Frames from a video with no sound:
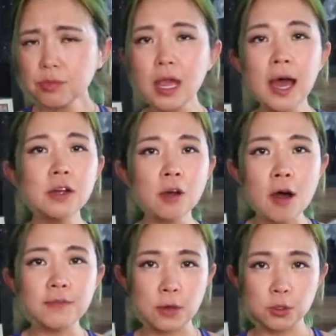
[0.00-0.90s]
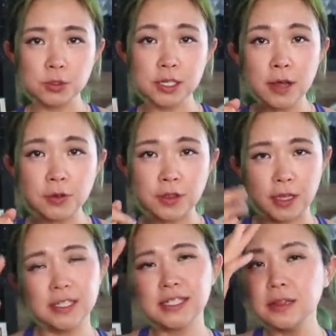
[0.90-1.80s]
had a coffee, which was another
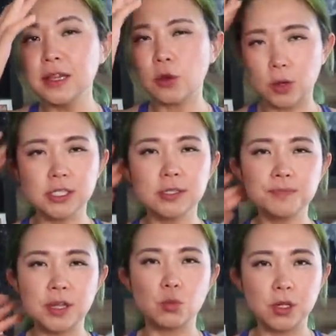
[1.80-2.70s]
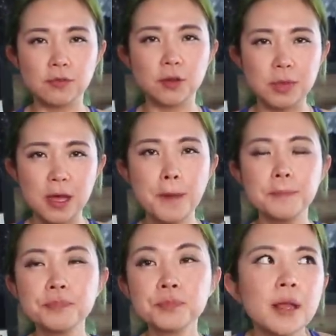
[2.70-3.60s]
thing. It's the liquids that really filled me
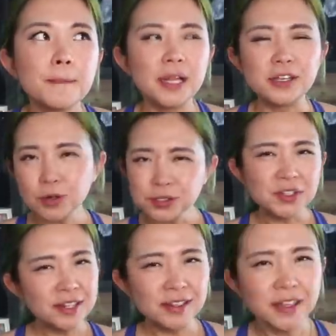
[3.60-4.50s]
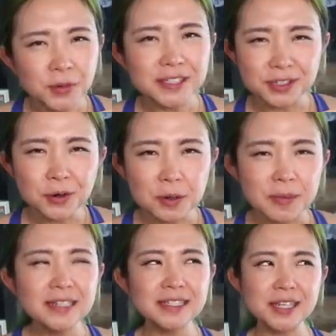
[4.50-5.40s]
up, but like you also need the liquids, you know what I mean?